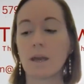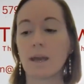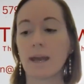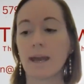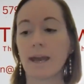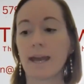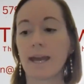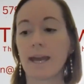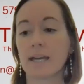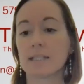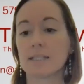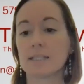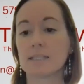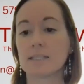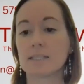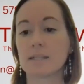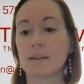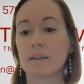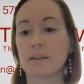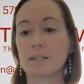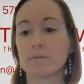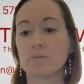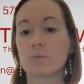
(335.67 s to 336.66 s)
And
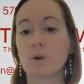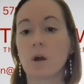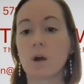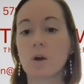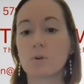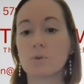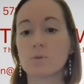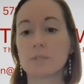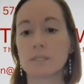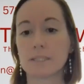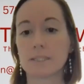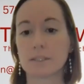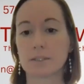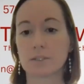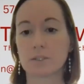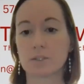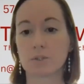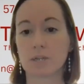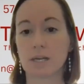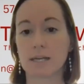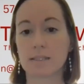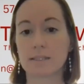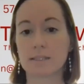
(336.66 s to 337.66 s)
the roles in the
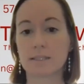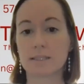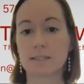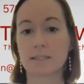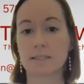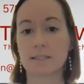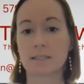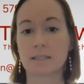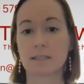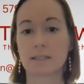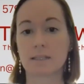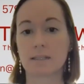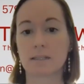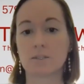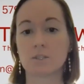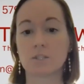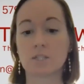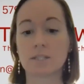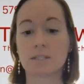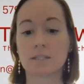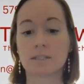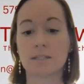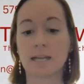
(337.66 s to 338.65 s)
trust,
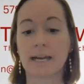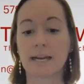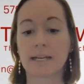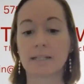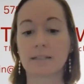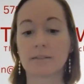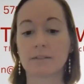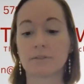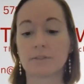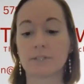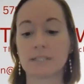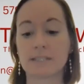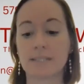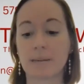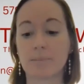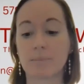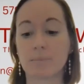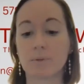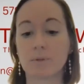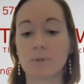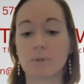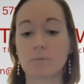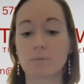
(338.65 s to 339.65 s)
just like, for
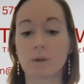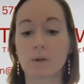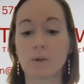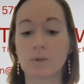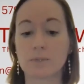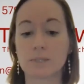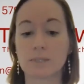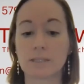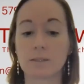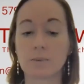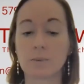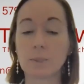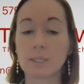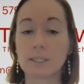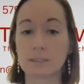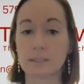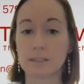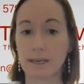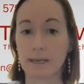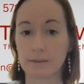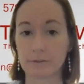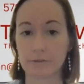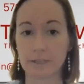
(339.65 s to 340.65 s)
example, the roles in the
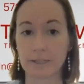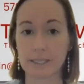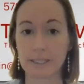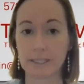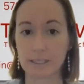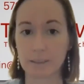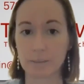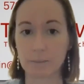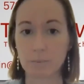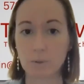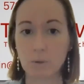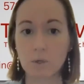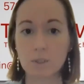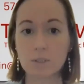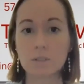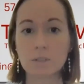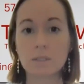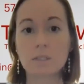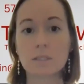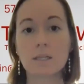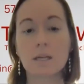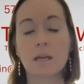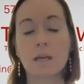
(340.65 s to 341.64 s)
will, are fairly
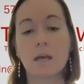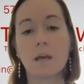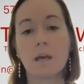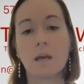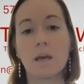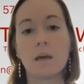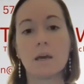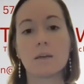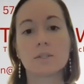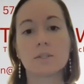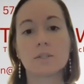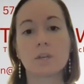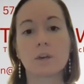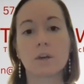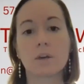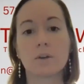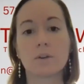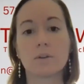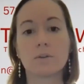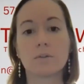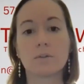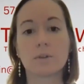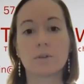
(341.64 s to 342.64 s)
important.
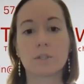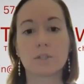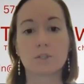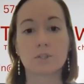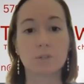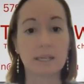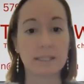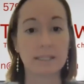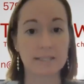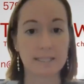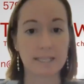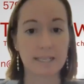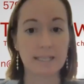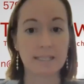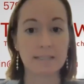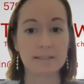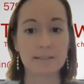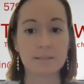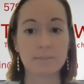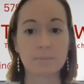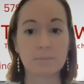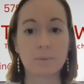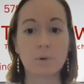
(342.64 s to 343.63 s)
So the trustee
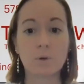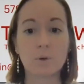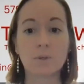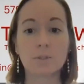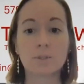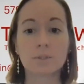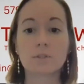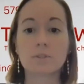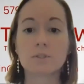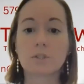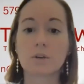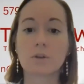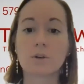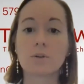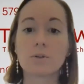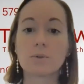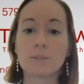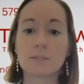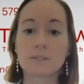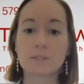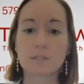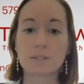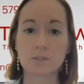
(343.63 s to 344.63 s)
is important. So
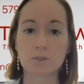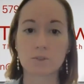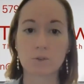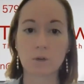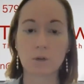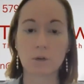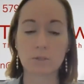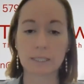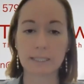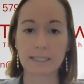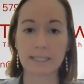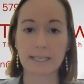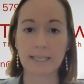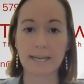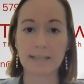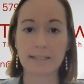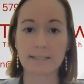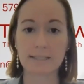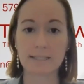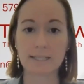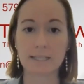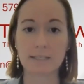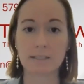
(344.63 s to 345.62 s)
who is controlling the
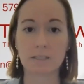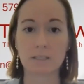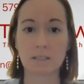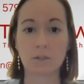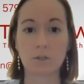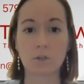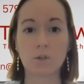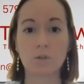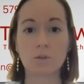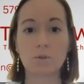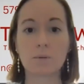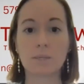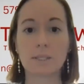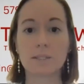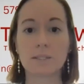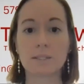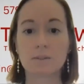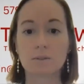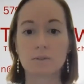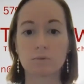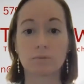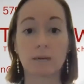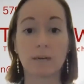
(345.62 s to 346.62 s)
assets and who
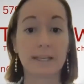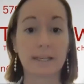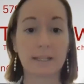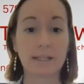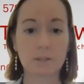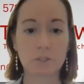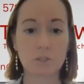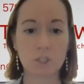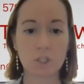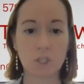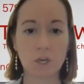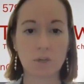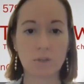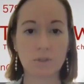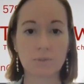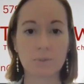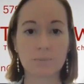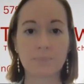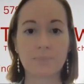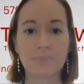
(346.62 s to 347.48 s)
is running the show?